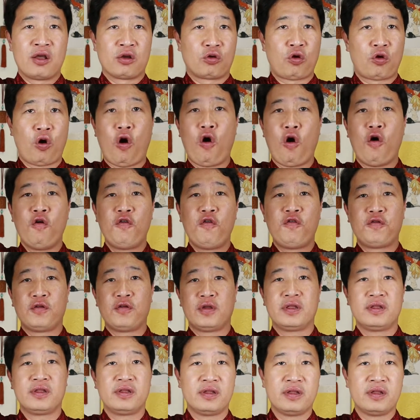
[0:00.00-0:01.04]
clothes
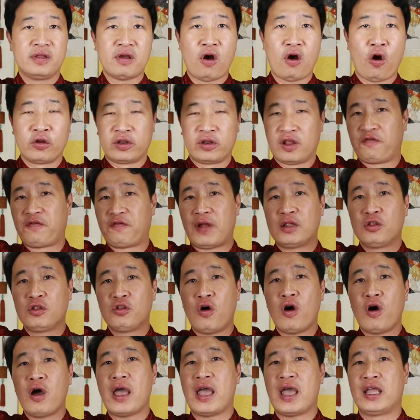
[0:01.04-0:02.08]
on the front
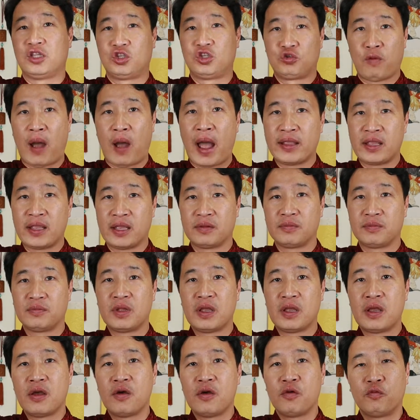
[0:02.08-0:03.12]
door and dry it,
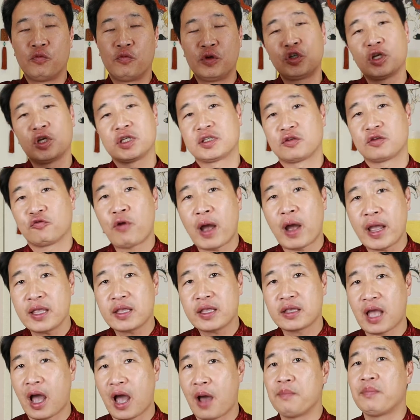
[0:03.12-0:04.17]
which is
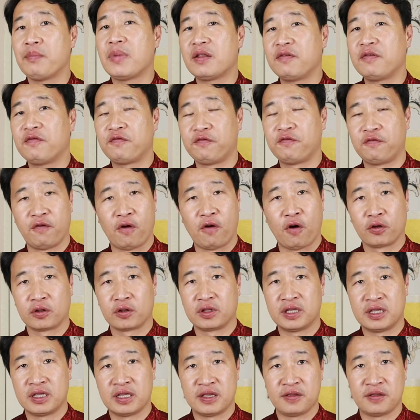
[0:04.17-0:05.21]
quite common for
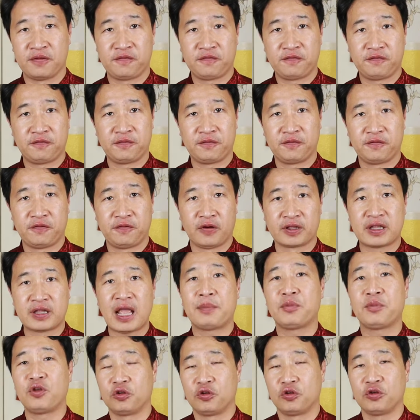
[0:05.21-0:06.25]

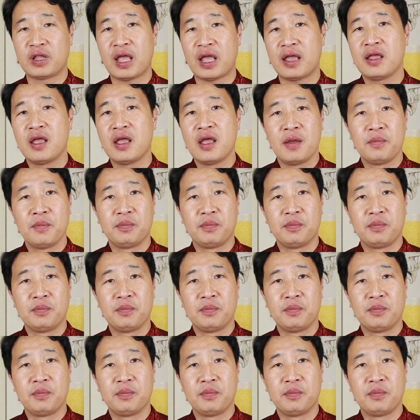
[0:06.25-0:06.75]
them to do that.